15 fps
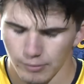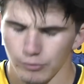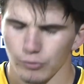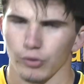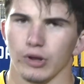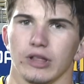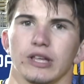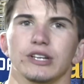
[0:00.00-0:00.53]

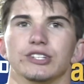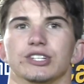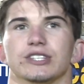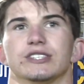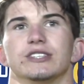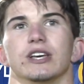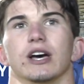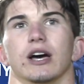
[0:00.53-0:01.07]
Really
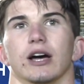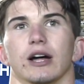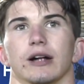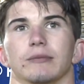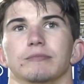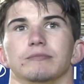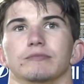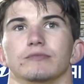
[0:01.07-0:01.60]
just,
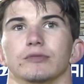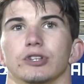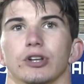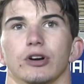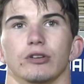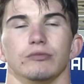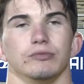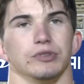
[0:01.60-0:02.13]
you
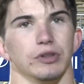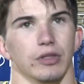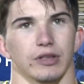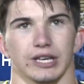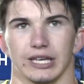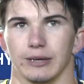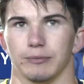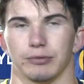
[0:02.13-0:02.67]
know,
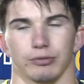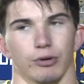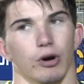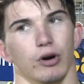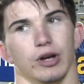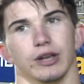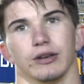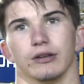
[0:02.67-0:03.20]
keep
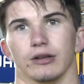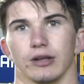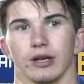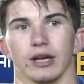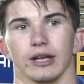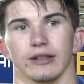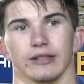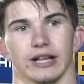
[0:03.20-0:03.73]
throwing,
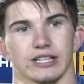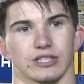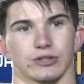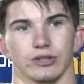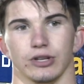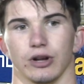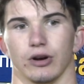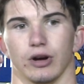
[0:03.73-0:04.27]
and
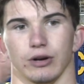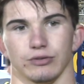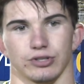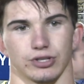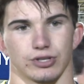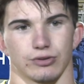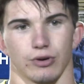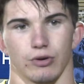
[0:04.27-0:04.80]
that's, you know, I was
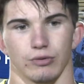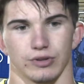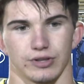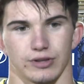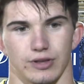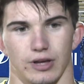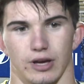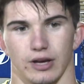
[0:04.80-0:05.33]
just throwing
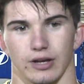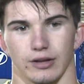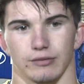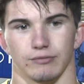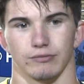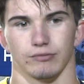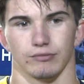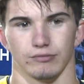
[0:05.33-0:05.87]
with
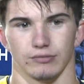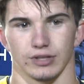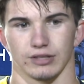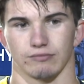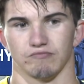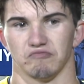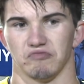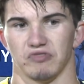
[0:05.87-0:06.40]

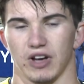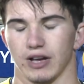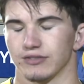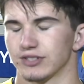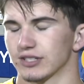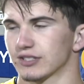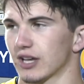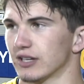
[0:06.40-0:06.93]
five,
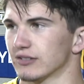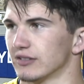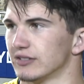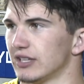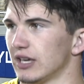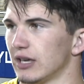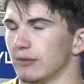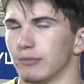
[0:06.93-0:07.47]
six guys on the
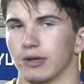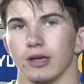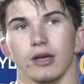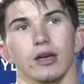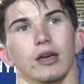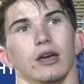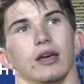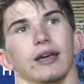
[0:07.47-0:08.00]
team,
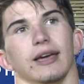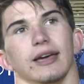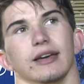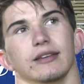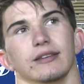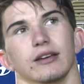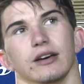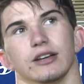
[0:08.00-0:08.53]

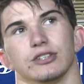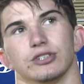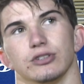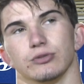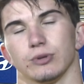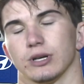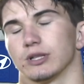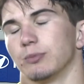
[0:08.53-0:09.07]
and as
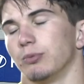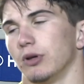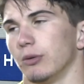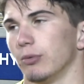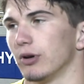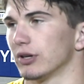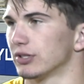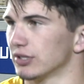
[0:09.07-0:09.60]
soon as we got the
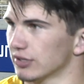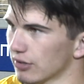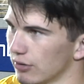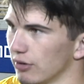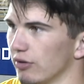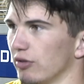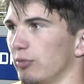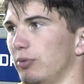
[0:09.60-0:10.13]
playbook, just
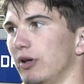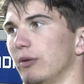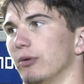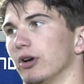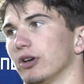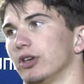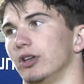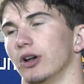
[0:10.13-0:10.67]
going over the
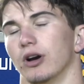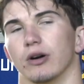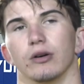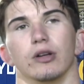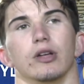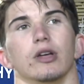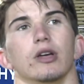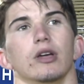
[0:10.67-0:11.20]
playbook, you
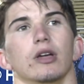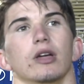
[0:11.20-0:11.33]
know,